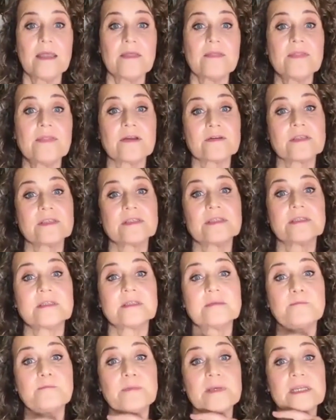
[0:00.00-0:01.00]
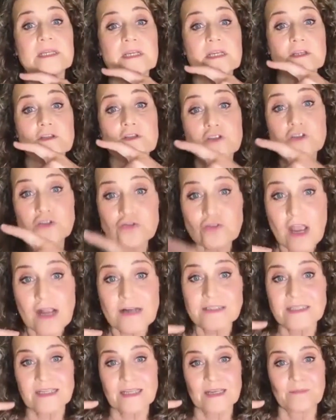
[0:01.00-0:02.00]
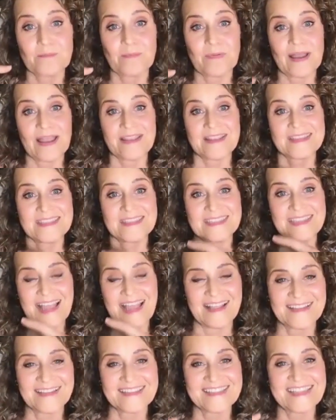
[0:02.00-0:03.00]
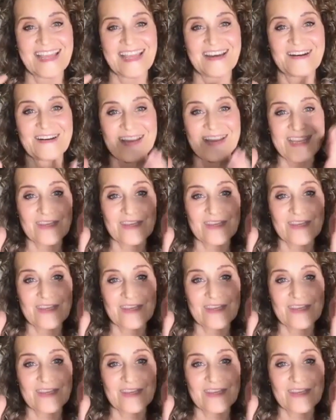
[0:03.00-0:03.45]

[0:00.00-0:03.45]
they're being instructed by the cells that are